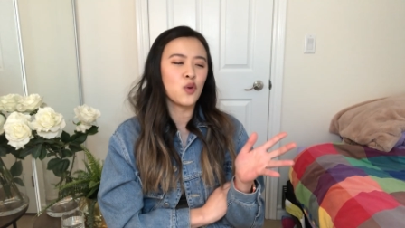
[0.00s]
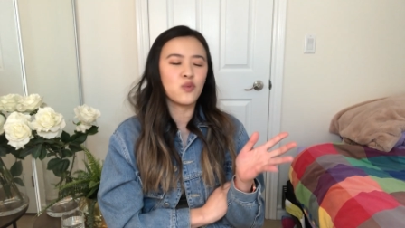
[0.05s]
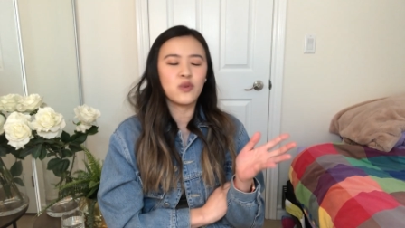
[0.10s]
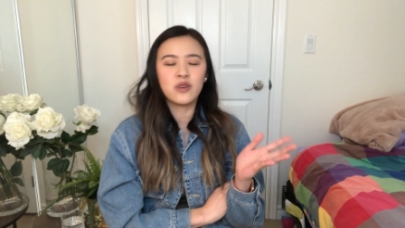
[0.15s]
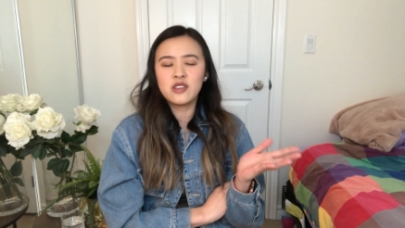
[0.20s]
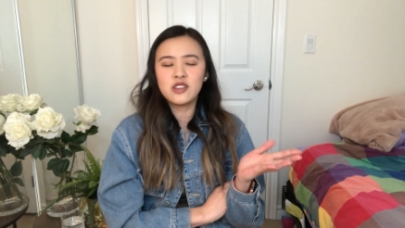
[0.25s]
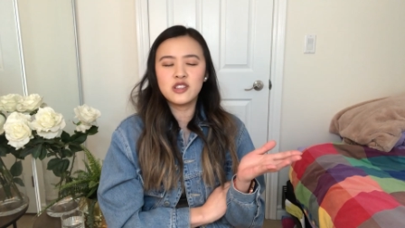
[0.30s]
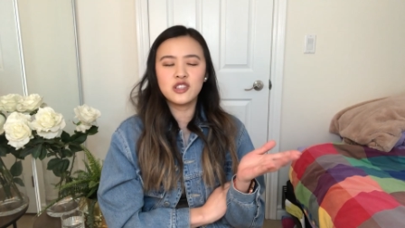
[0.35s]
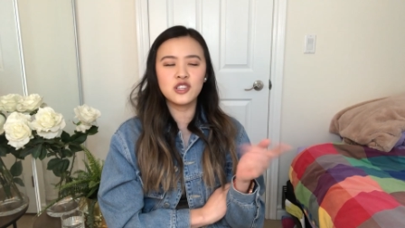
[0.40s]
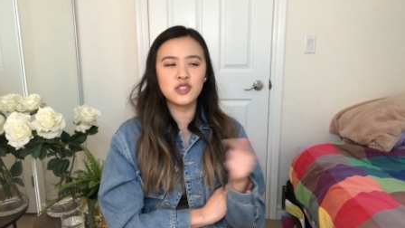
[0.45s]

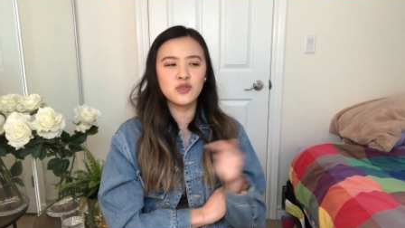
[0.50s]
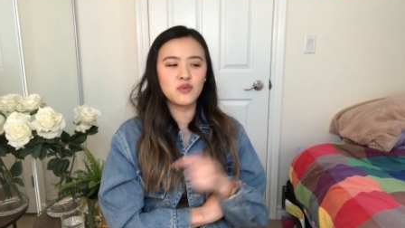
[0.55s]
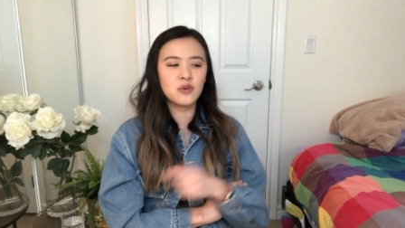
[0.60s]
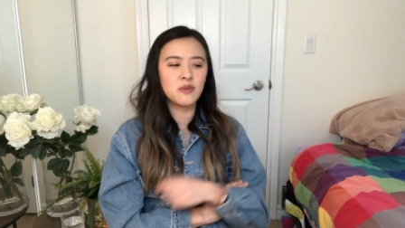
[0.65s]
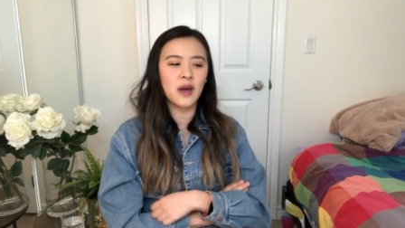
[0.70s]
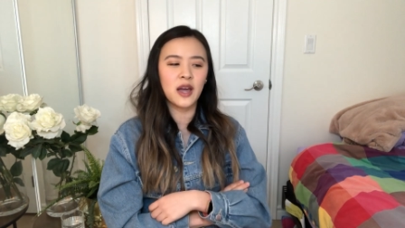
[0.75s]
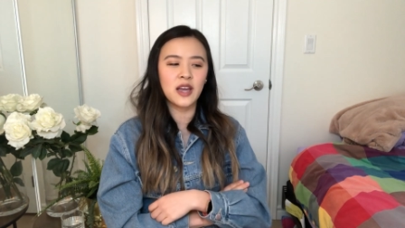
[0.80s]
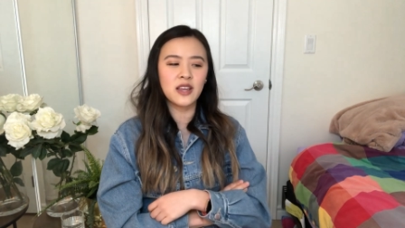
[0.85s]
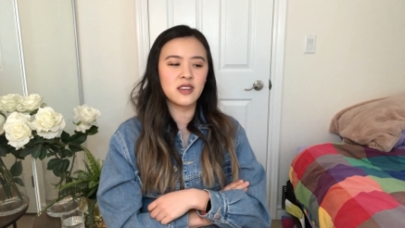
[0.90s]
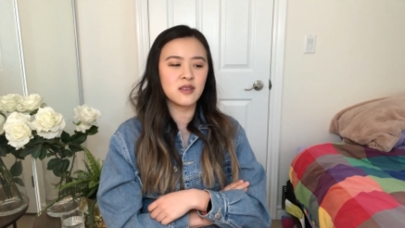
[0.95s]
really just
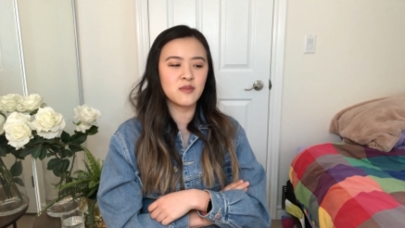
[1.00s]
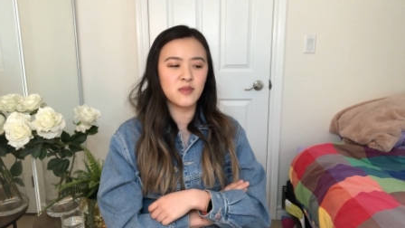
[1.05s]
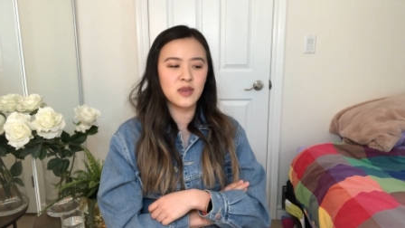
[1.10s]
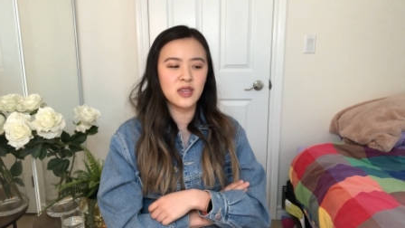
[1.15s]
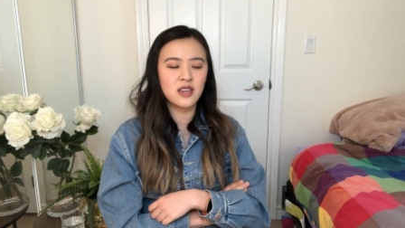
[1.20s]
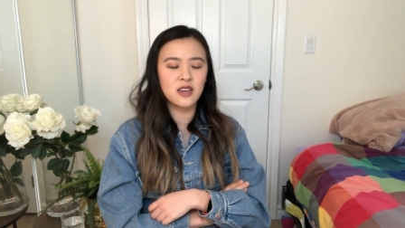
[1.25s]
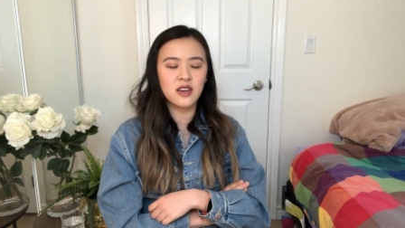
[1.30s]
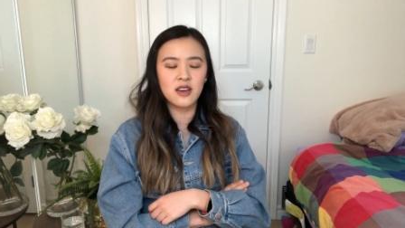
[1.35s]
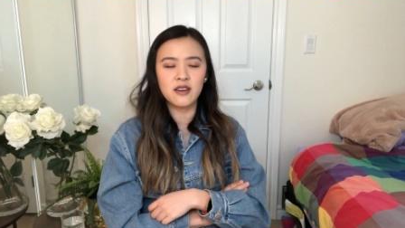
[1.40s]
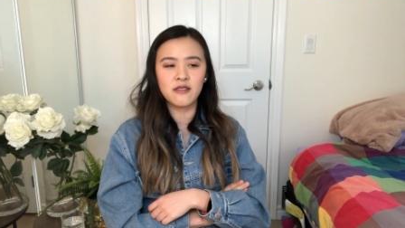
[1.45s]
reminded
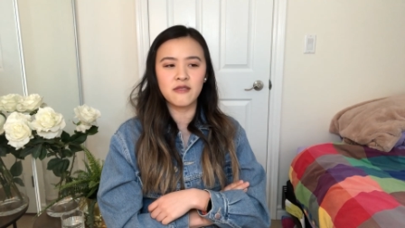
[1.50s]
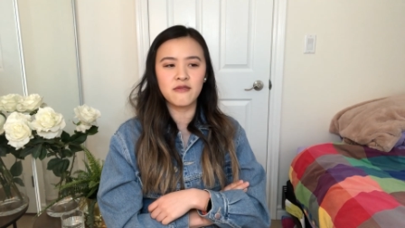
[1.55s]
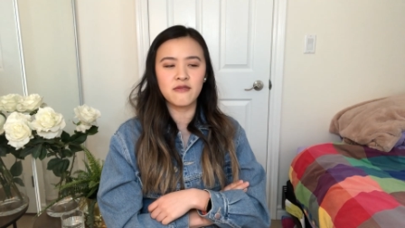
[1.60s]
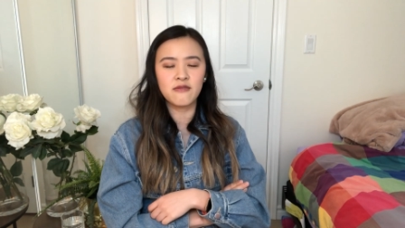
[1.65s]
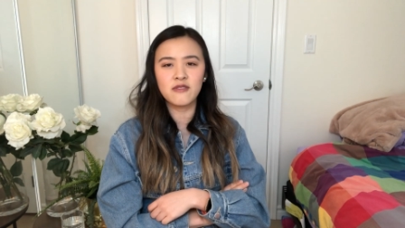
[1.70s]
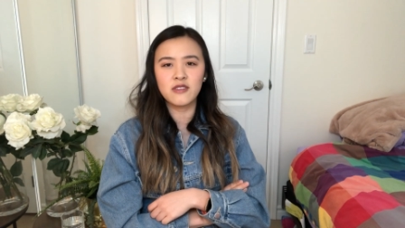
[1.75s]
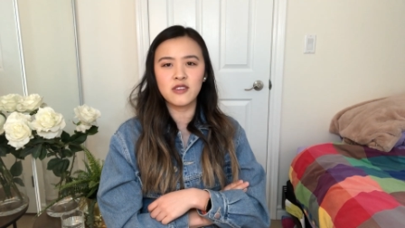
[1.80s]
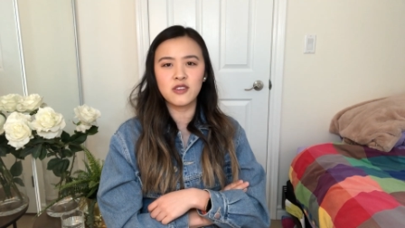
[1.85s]
me of,